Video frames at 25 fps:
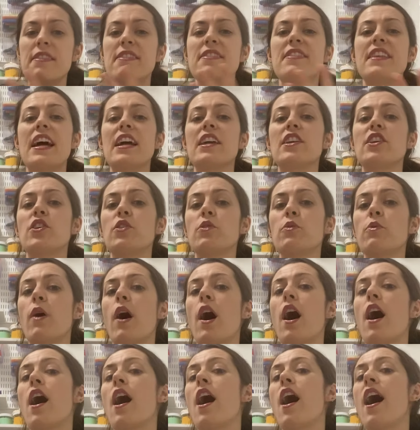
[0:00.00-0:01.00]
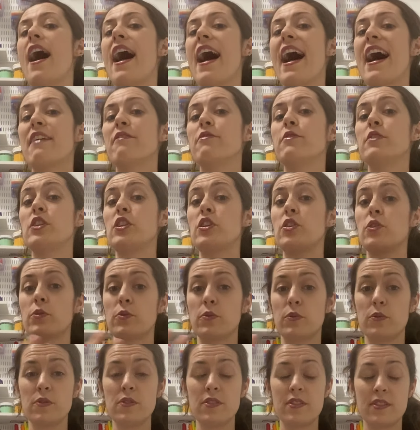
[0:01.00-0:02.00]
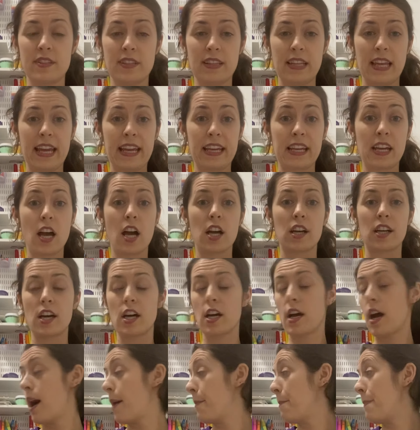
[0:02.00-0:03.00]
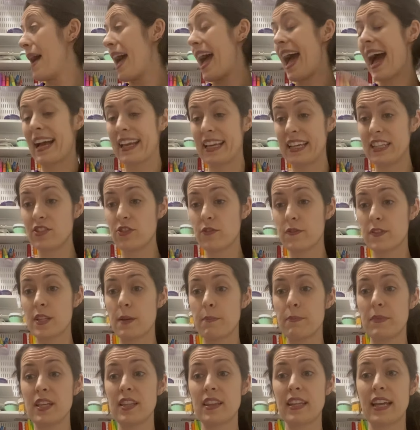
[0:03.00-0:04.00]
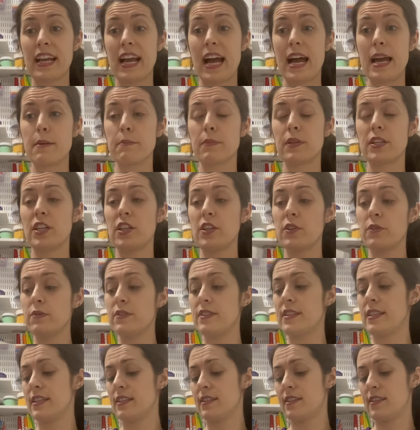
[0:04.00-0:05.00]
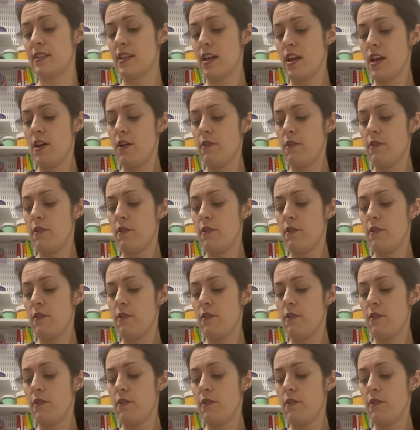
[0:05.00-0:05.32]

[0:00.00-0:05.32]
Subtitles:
that you have used, like a package of something, like I'm gonna use this